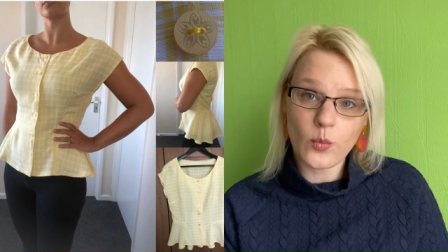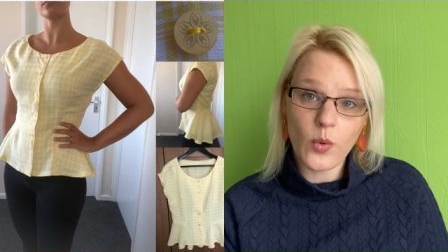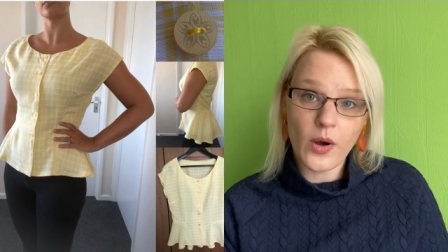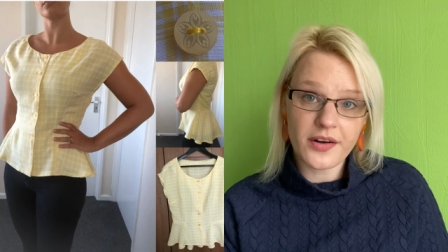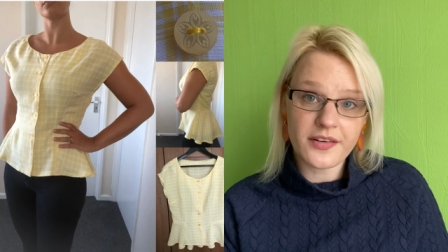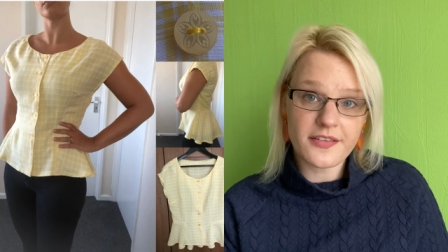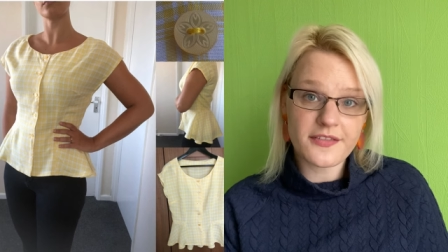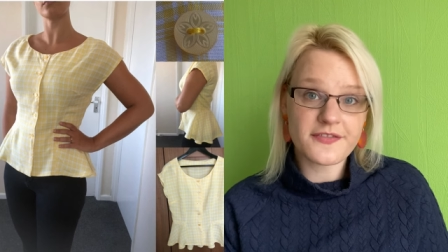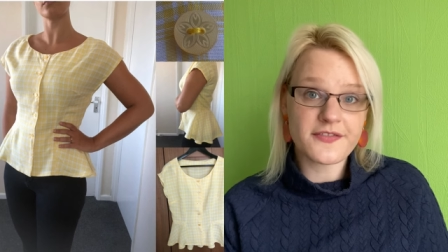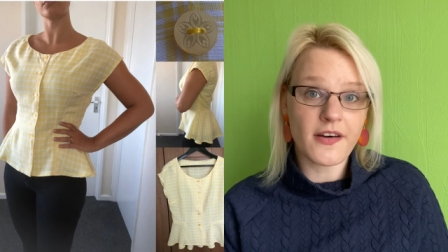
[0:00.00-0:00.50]

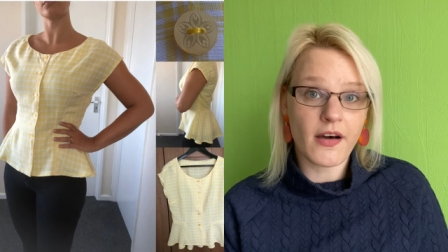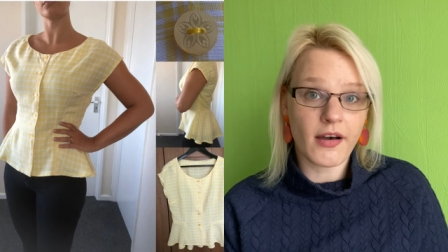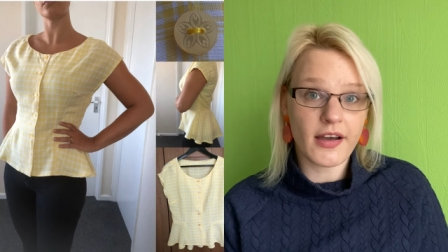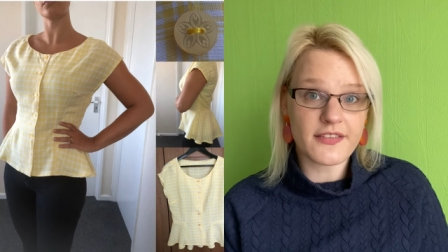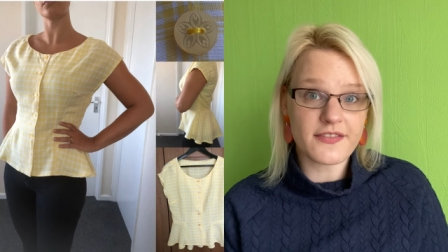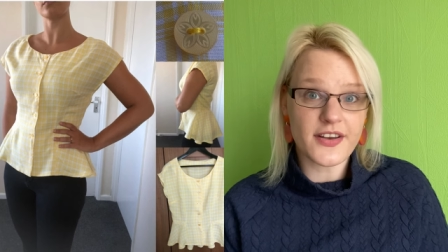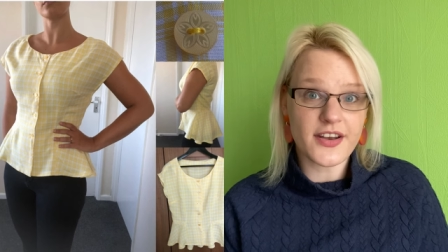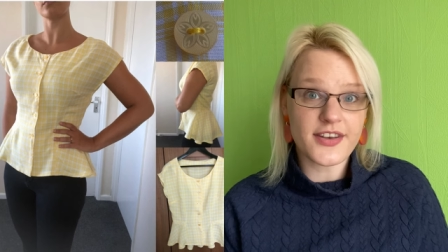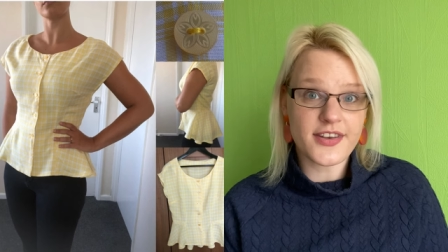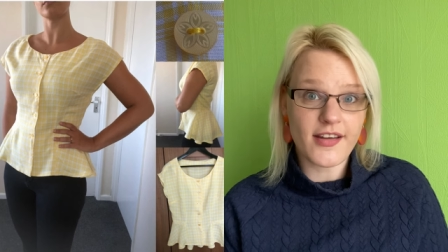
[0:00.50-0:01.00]

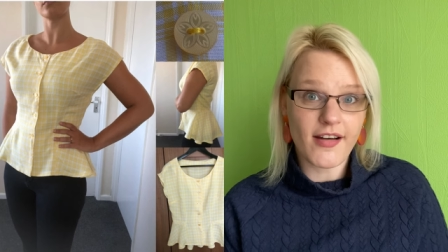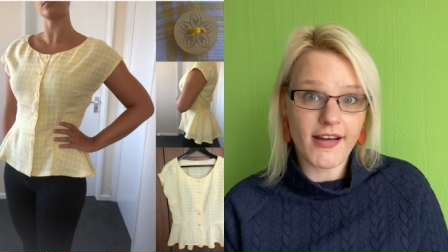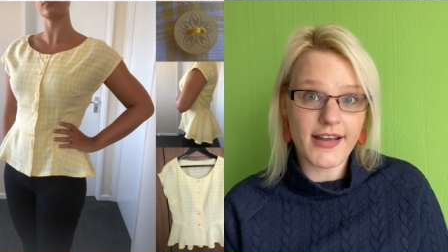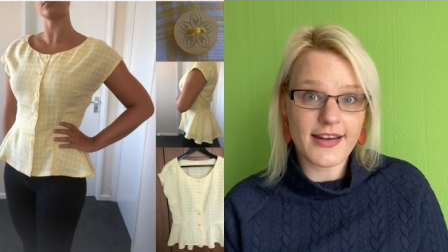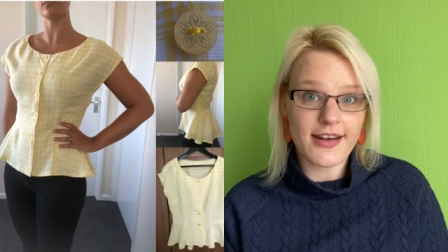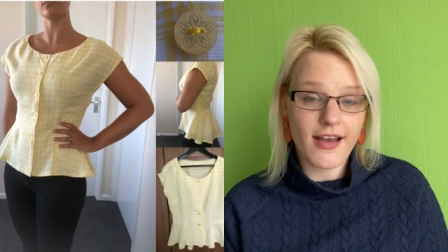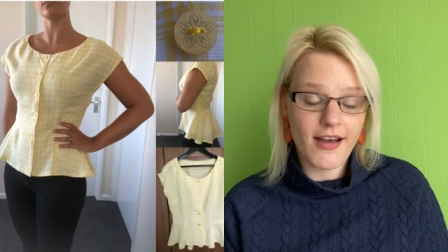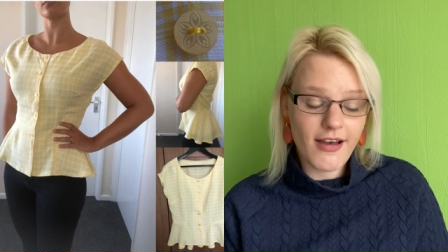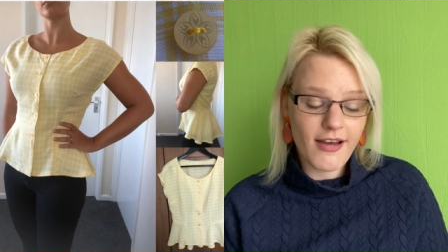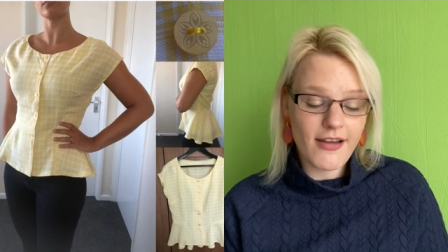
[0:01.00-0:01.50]

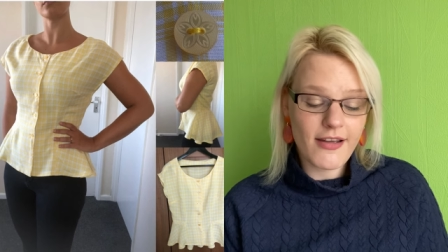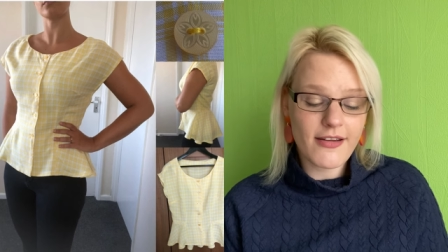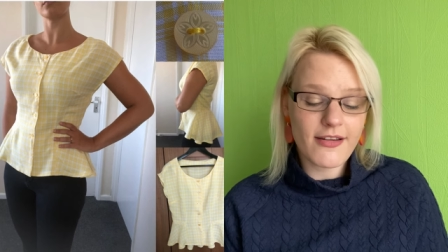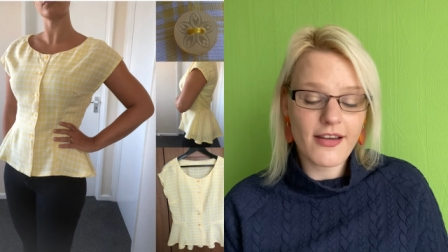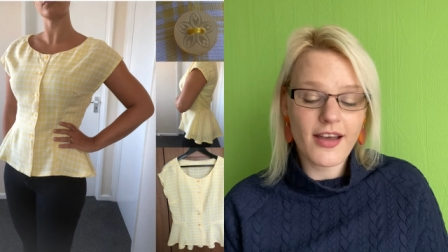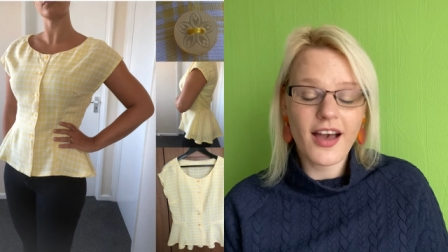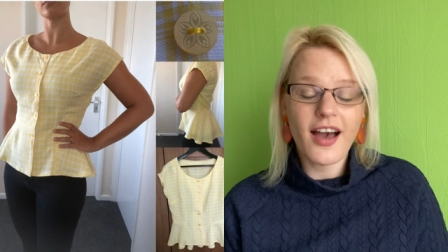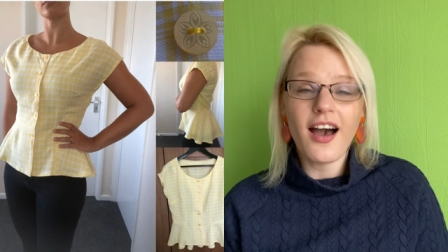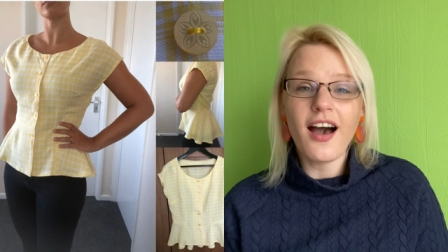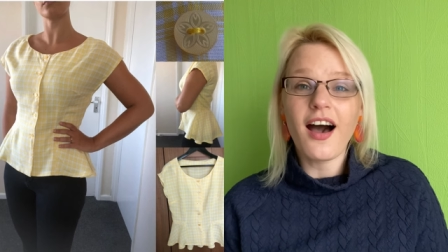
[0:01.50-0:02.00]
1590.
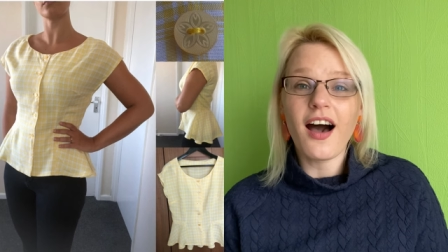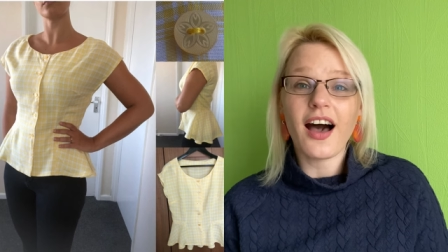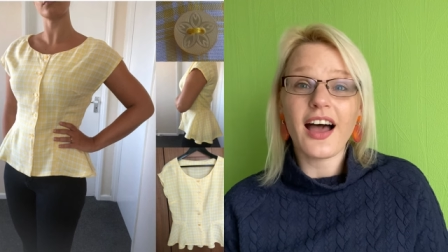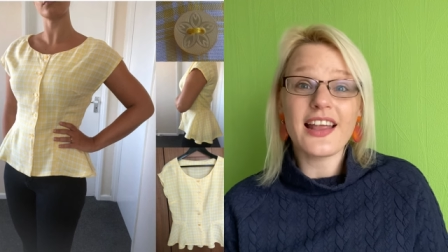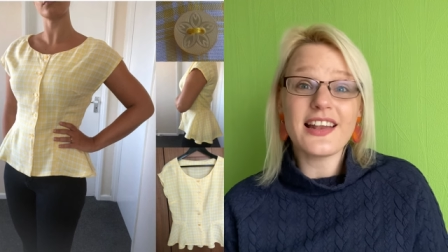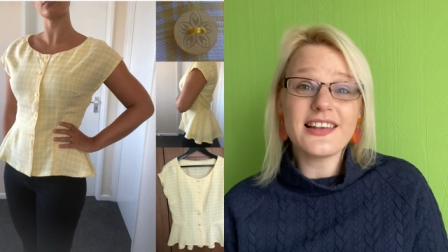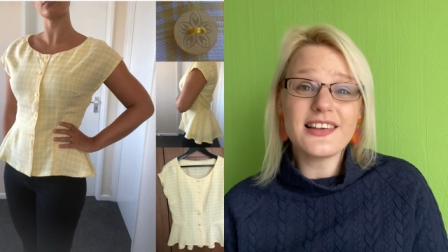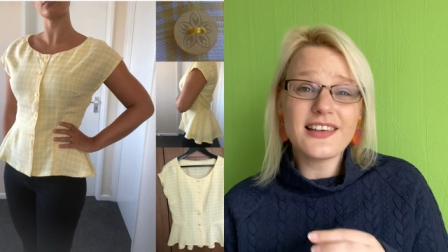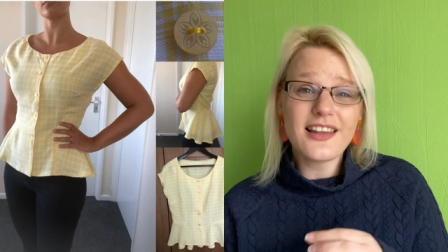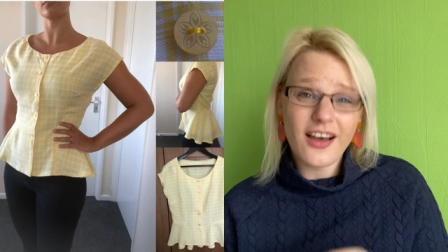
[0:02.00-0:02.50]
I
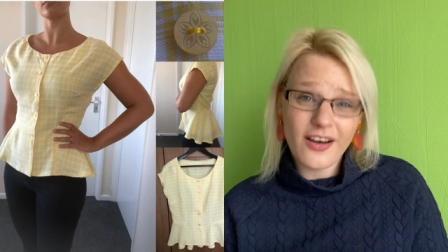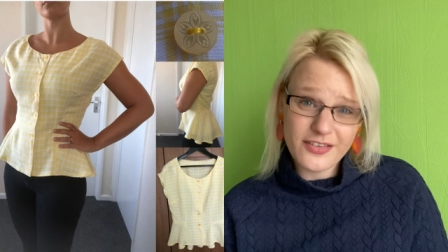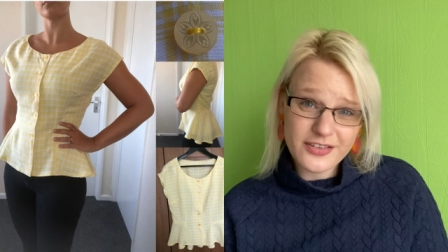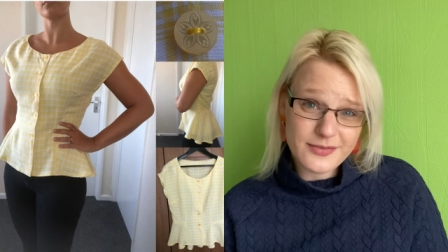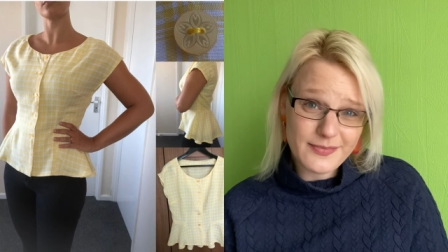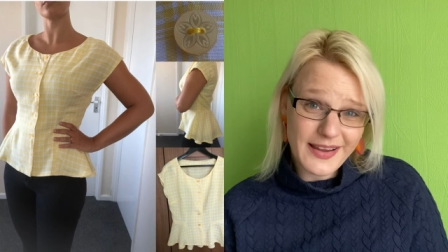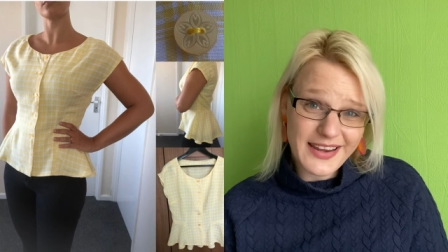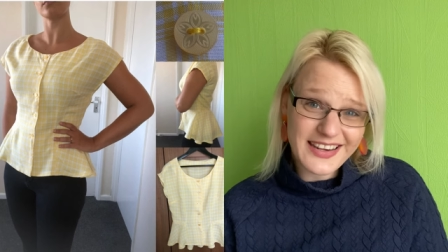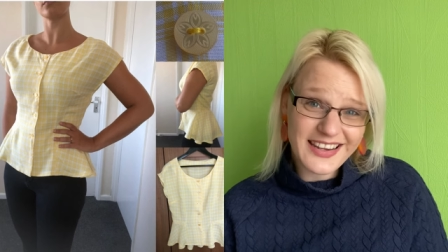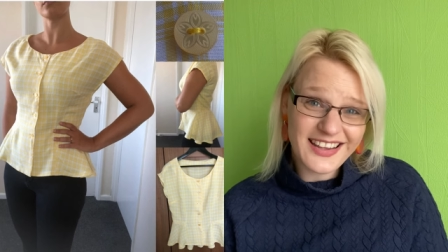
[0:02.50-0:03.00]
loved
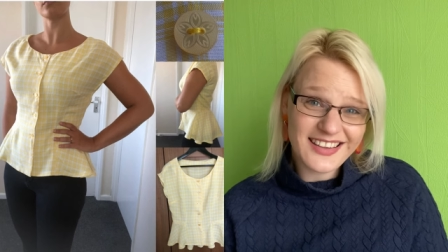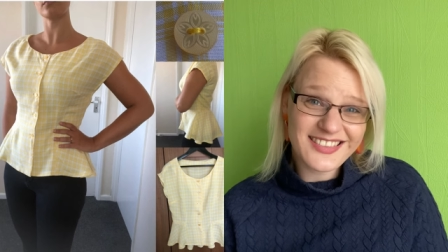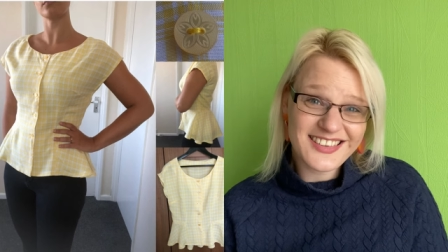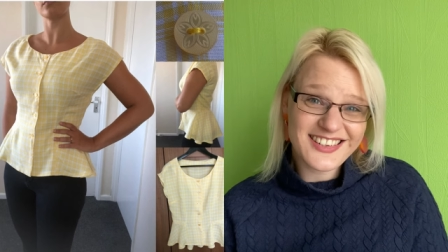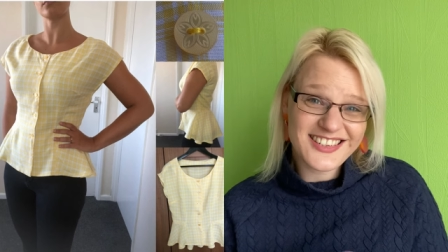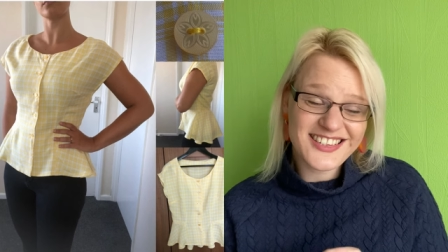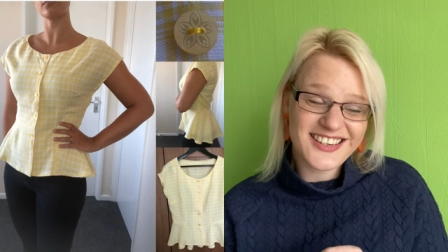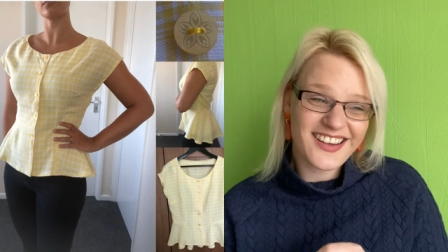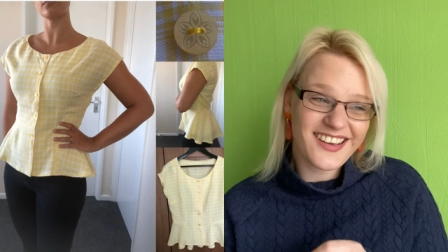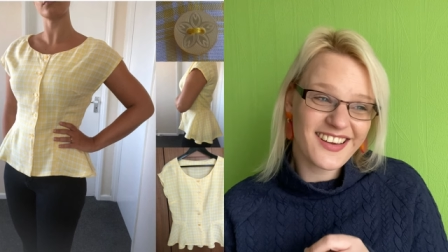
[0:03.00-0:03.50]
making this
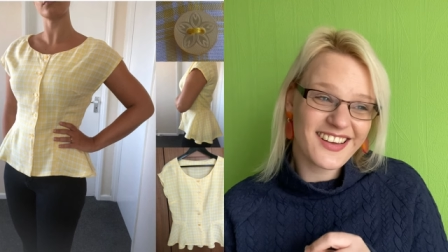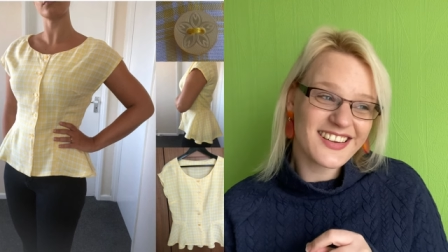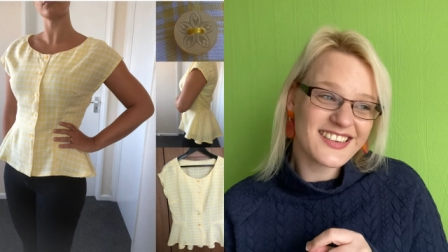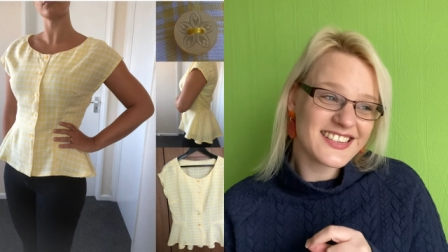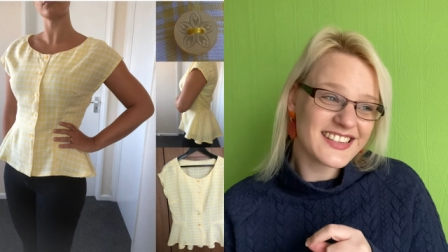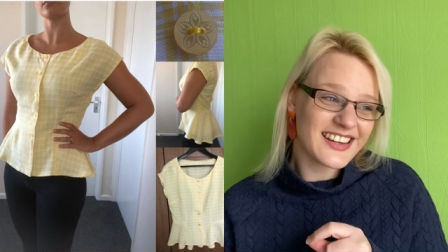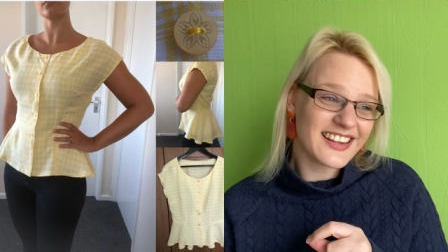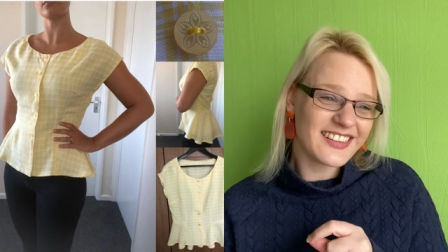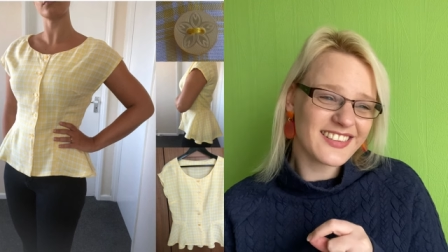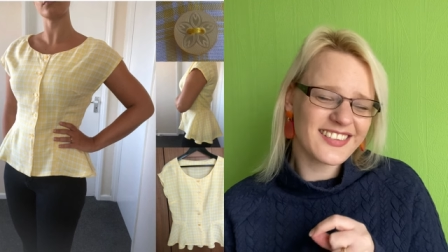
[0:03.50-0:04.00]

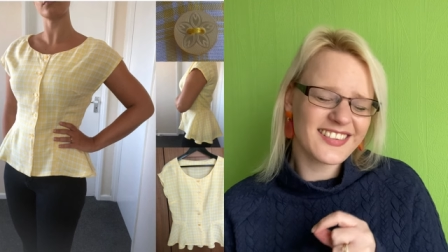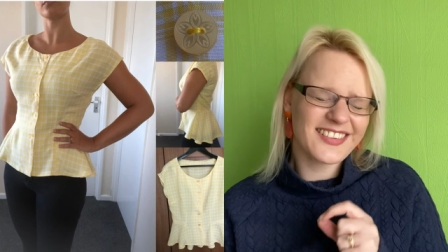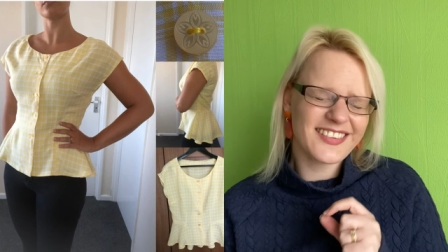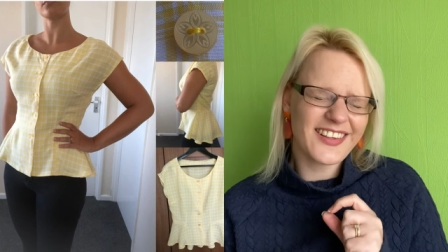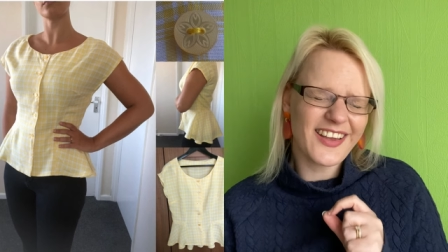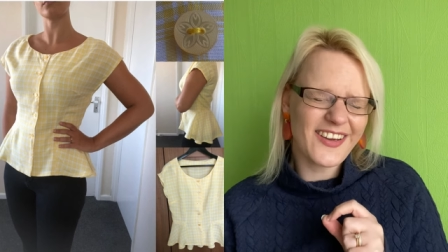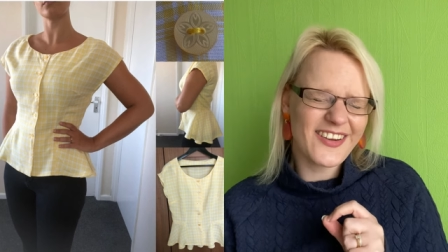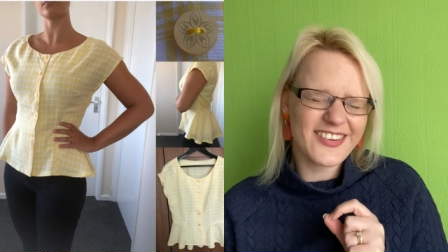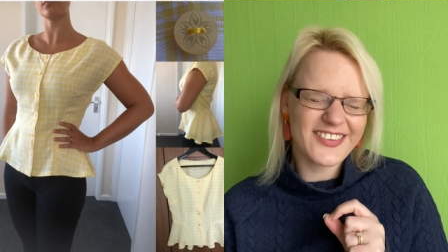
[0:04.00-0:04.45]
shirt. It's so,